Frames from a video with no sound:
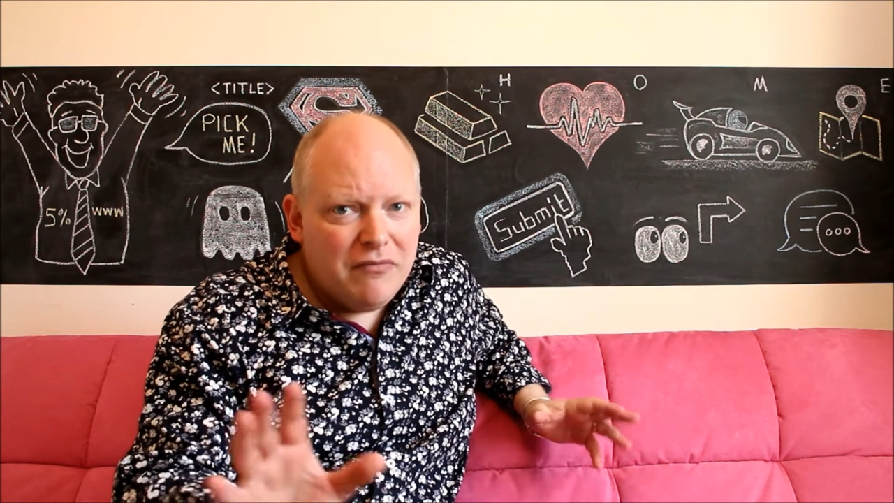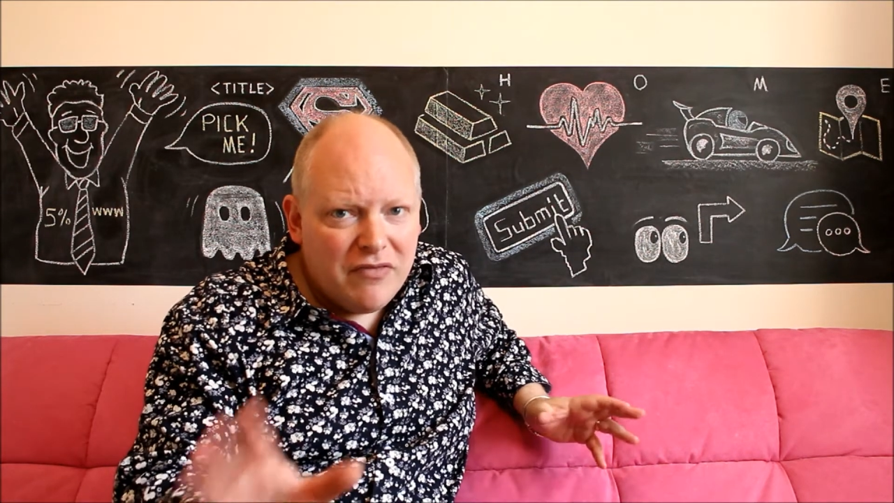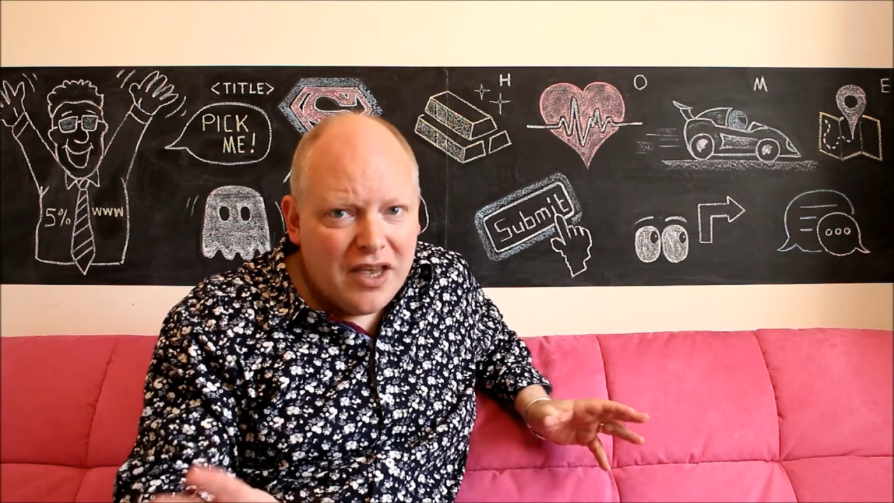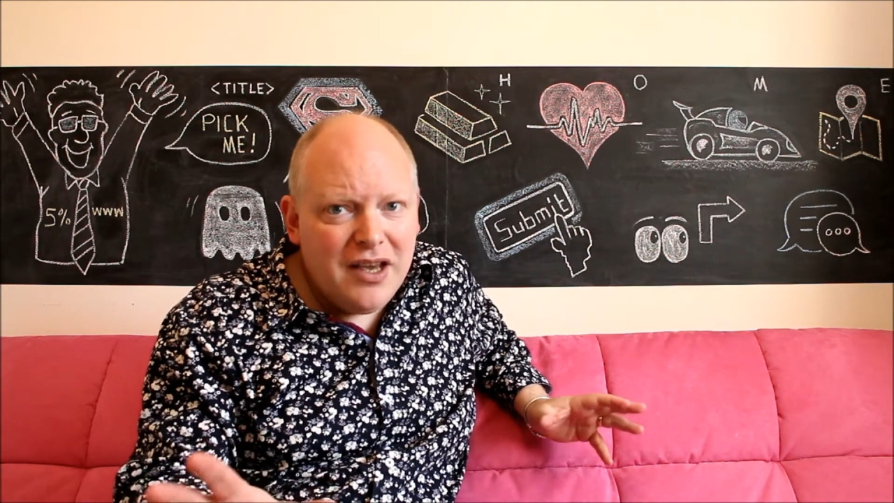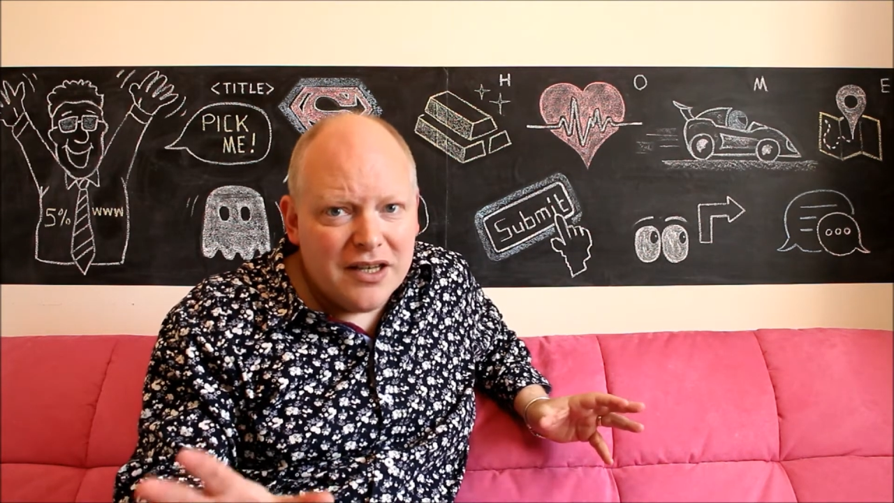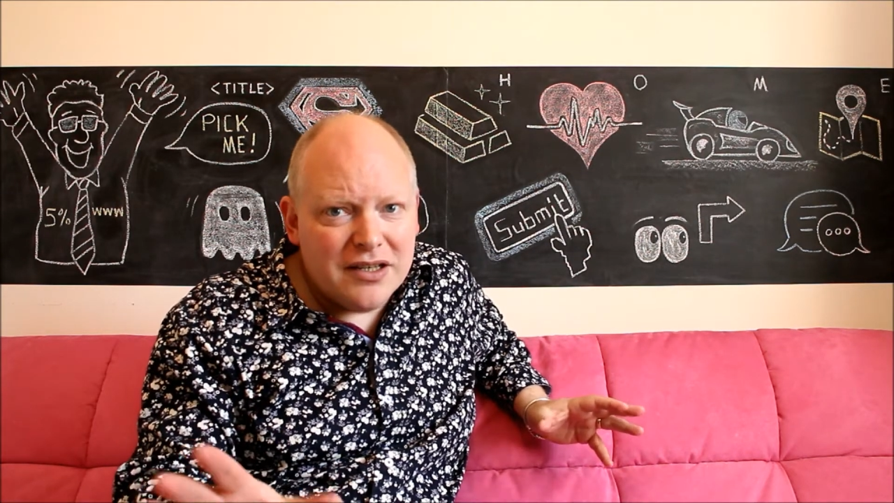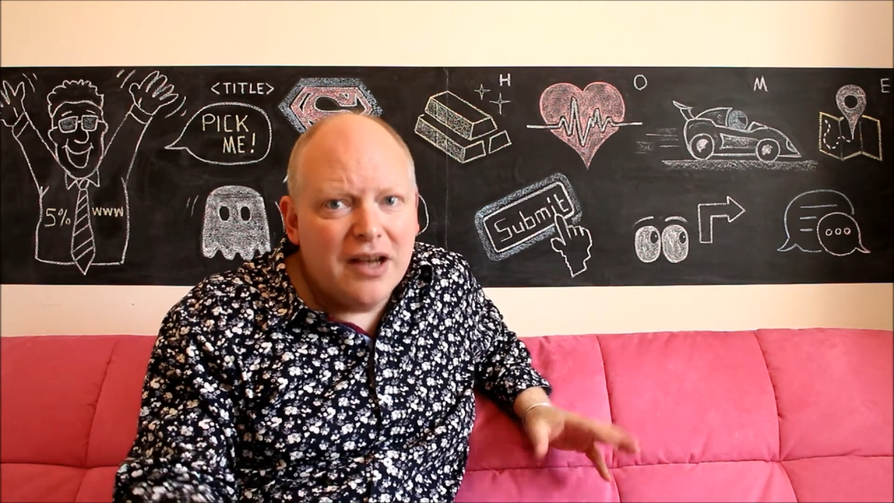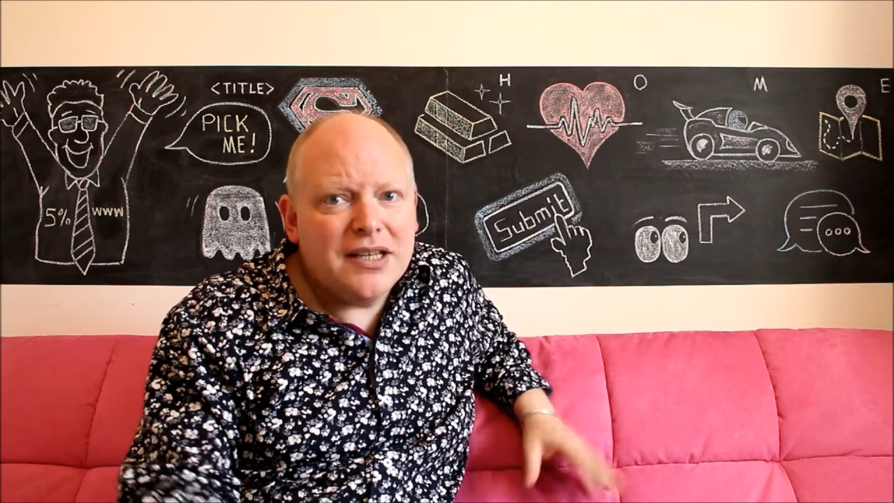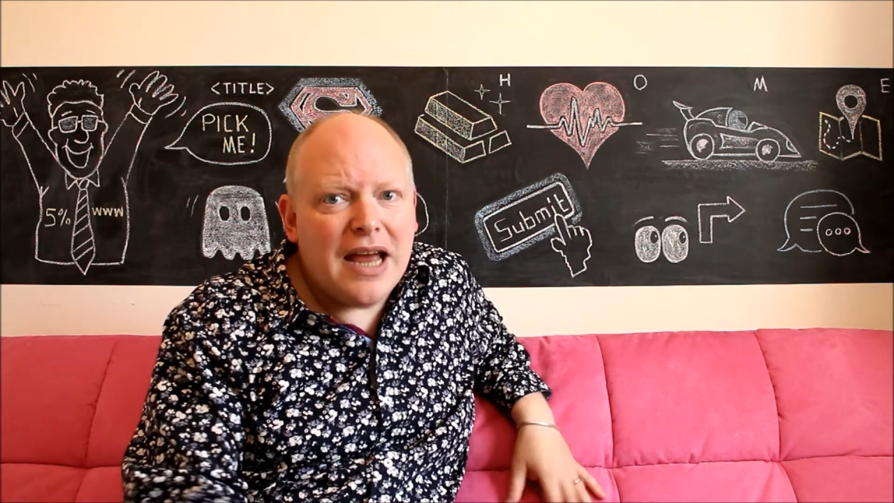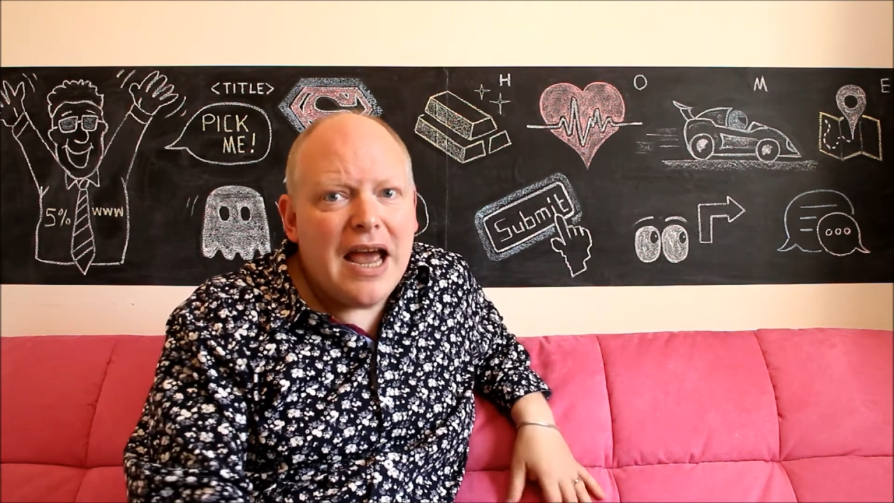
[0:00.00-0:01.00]
think it's
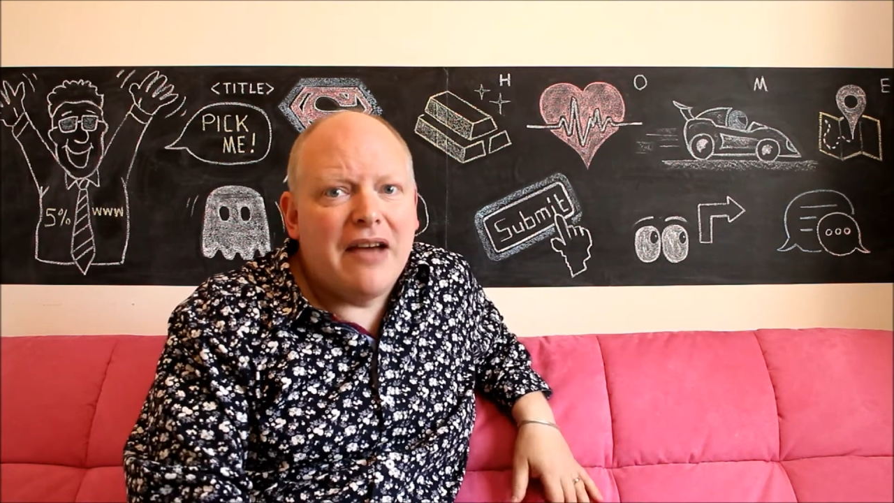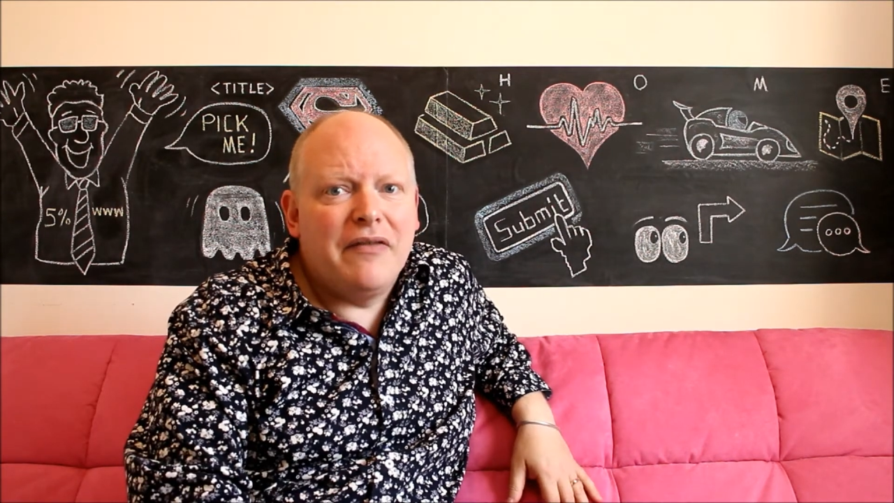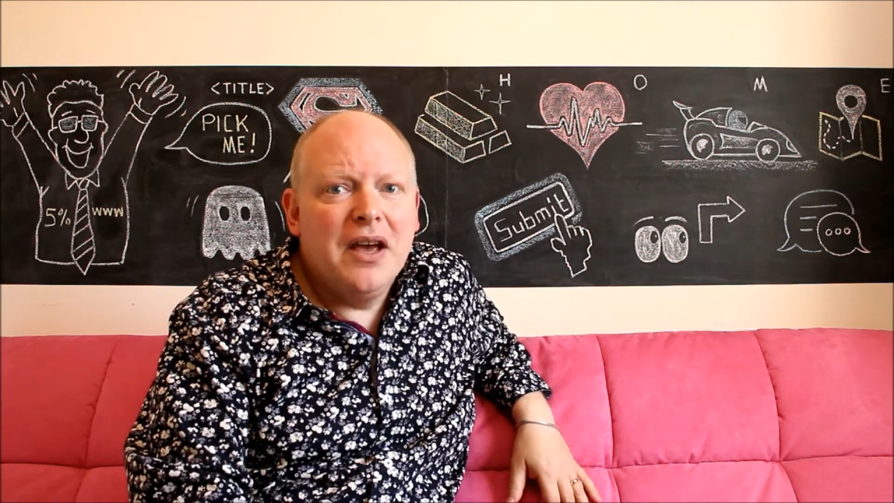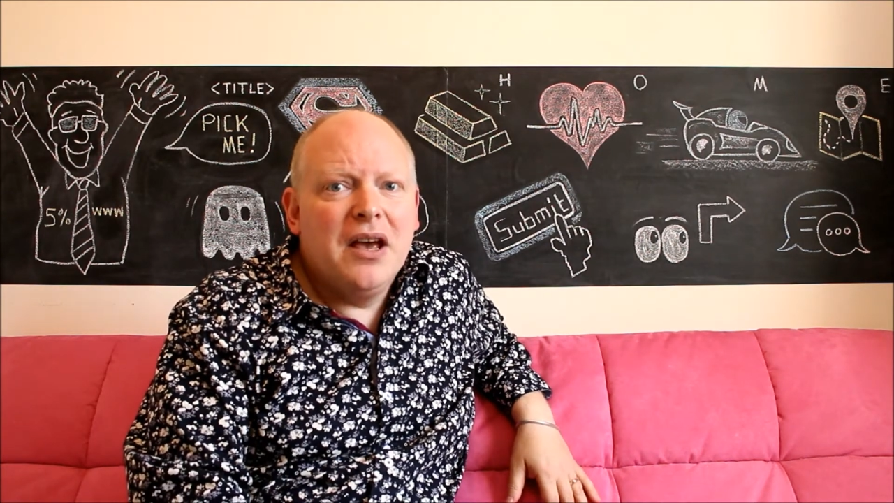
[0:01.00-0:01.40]
nice to have,